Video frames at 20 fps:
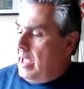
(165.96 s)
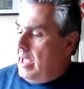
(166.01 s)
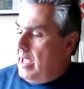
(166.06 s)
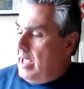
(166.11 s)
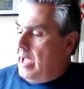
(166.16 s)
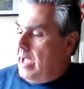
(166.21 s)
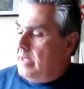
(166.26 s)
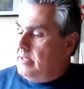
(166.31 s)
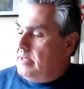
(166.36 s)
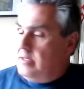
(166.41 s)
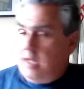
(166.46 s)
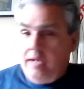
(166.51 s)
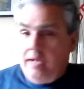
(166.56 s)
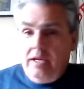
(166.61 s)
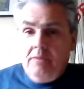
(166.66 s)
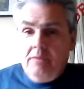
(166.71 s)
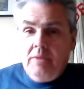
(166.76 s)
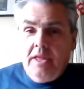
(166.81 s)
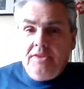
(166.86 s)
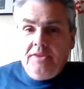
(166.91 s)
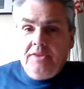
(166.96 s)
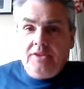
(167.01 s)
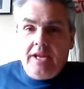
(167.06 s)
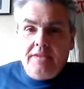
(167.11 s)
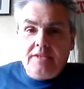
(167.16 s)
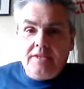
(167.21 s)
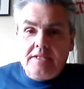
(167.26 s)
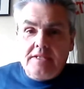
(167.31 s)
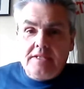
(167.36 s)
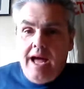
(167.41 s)
I didn't realize it
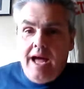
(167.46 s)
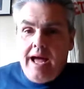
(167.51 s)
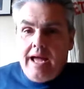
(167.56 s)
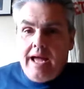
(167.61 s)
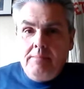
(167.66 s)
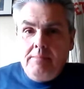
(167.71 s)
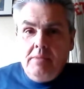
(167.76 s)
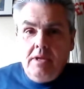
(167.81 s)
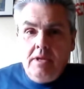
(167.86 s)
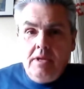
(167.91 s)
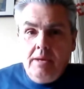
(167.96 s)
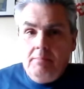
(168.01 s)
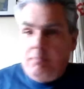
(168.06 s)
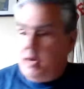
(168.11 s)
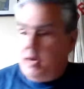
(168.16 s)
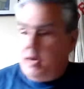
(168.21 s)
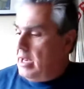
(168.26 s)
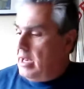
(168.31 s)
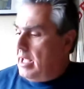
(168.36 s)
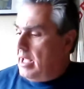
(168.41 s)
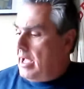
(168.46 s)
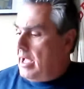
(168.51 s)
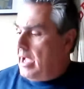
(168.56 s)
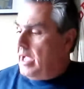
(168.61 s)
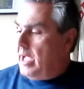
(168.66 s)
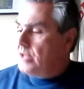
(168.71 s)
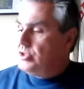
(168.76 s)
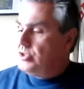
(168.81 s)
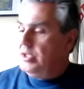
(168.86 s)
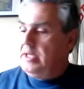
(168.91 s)
at the time, but I
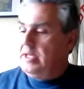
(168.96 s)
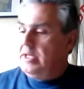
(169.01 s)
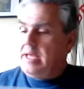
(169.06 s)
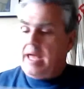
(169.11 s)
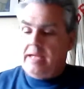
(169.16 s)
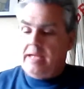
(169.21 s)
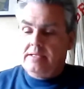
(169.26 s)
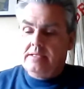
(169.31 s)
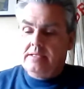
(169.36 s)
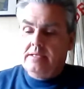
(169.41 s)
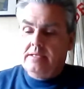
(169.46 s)
actually got